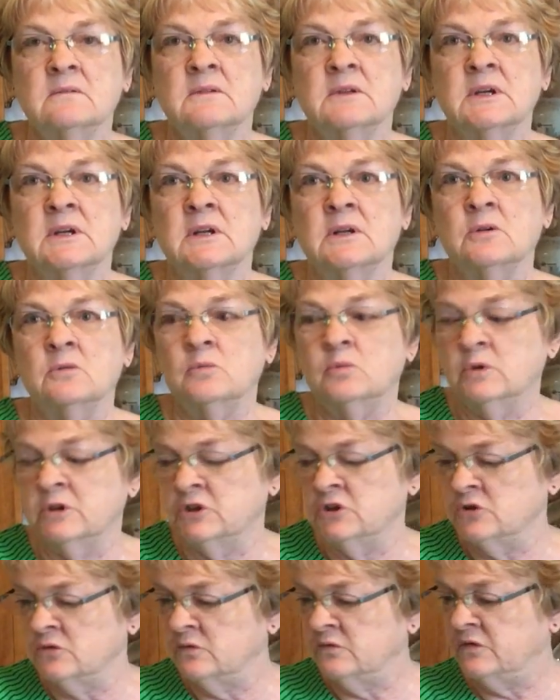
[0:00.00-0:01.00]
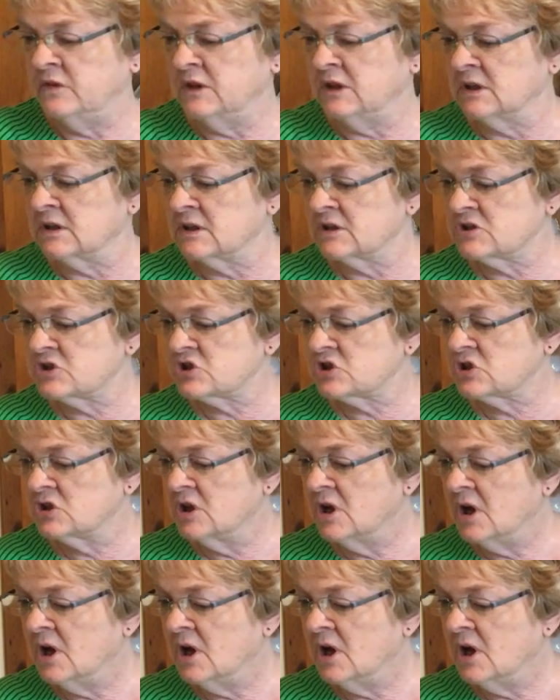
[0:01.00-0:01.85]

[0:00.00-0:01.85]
that when you finish.